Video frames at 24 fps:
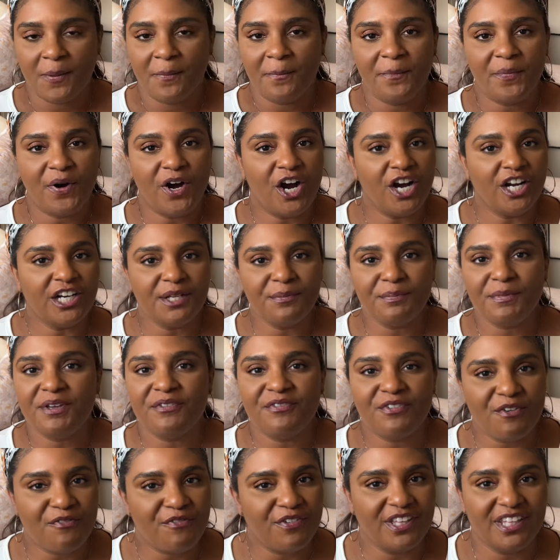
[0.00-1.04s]
pardon me
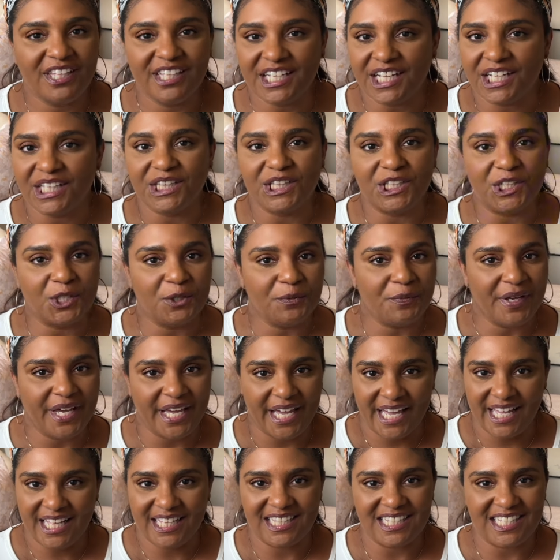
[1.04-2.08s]
for feeling a little bit
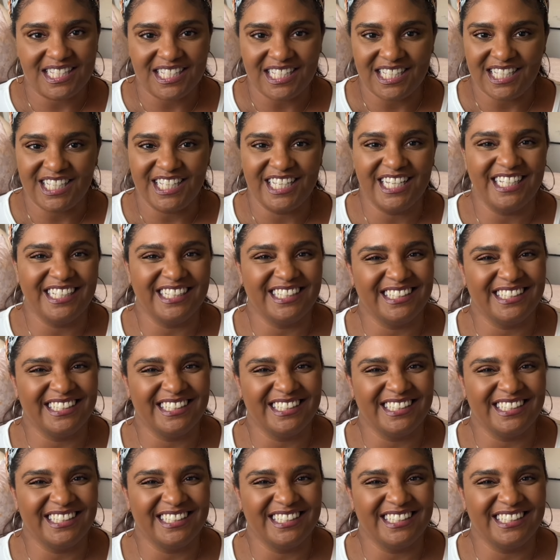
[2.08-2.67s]
antsy.